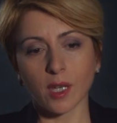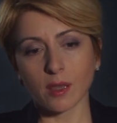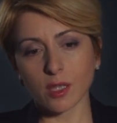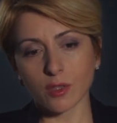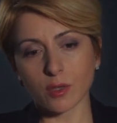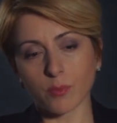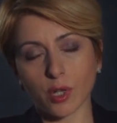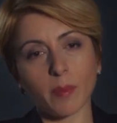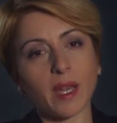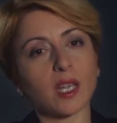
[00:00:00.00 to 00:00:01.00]
this
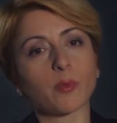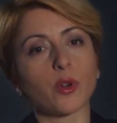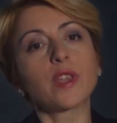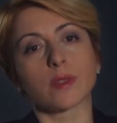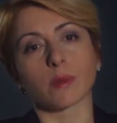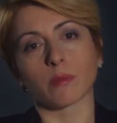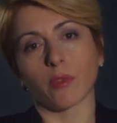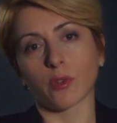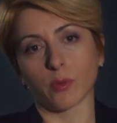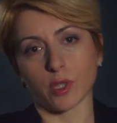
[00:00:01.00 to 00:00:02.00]
pragmatic prism
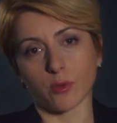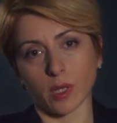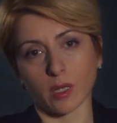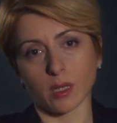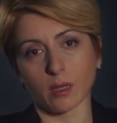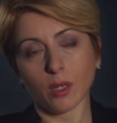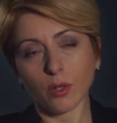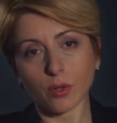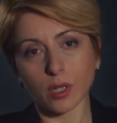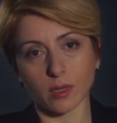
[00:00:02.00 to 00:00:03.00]
through which one can
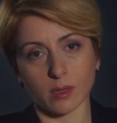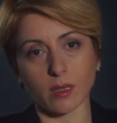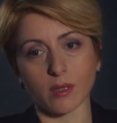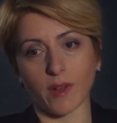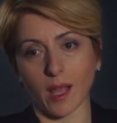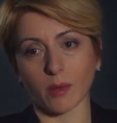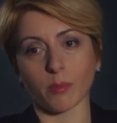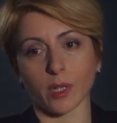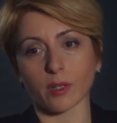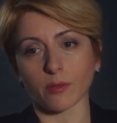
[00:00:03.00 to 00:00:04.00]
look into the
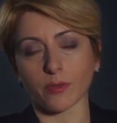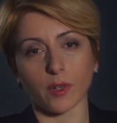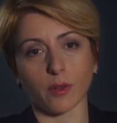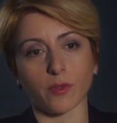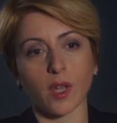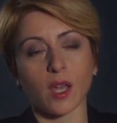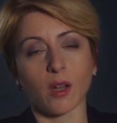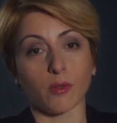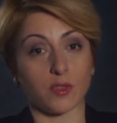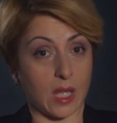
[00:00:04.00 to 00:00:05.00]
development of
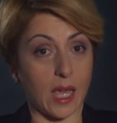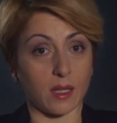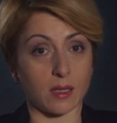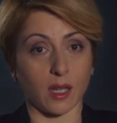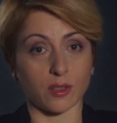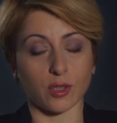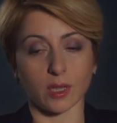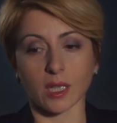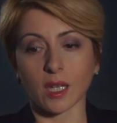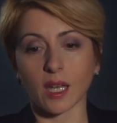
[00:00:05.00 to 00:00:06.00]
states,
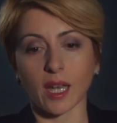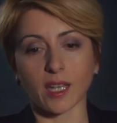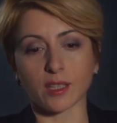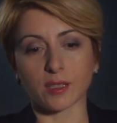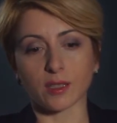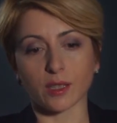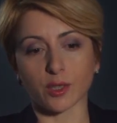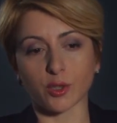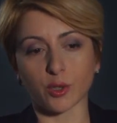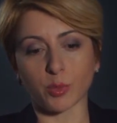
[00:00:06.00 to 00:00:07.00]
actually, and
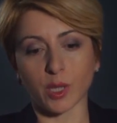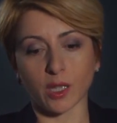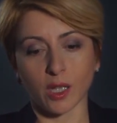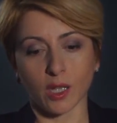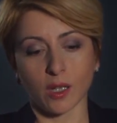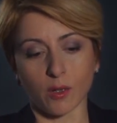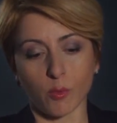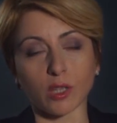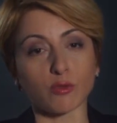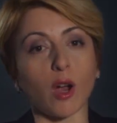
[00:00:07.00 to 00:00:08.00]
to be
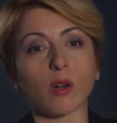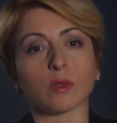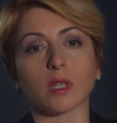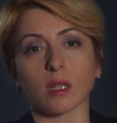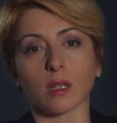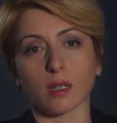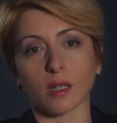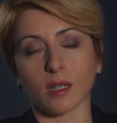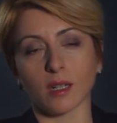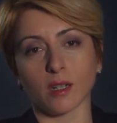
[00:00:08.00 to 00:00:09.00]
well-grounded
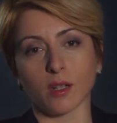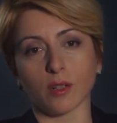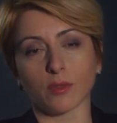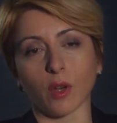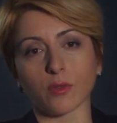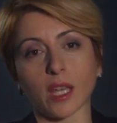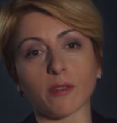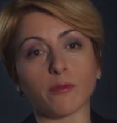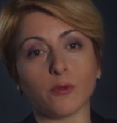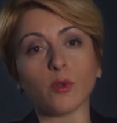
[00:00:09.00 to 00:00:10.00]
on their
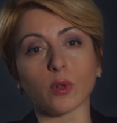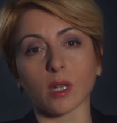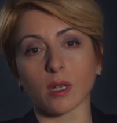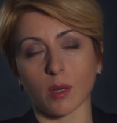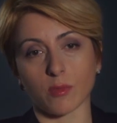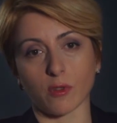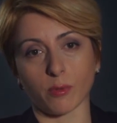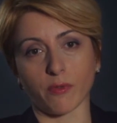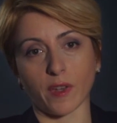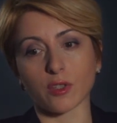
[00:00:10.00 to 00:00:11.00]
foot in terms of
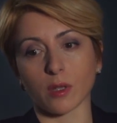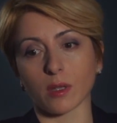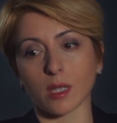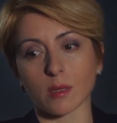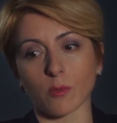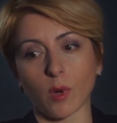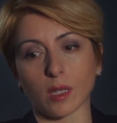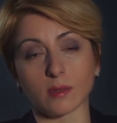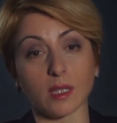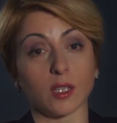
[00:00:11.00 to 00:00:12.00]
professionalism
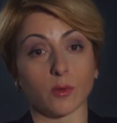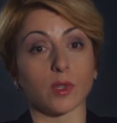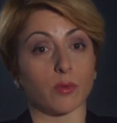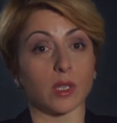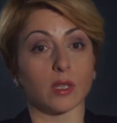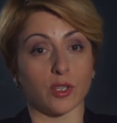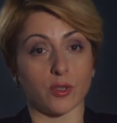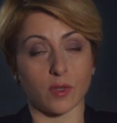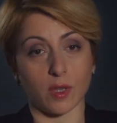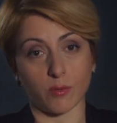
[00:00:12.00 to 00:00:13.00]
while dealing with the real
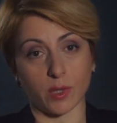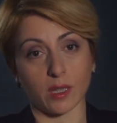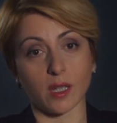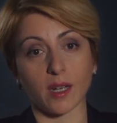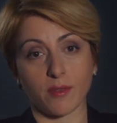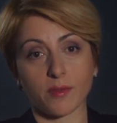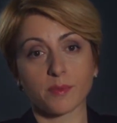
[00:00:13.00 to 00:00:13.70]
issues in the real life.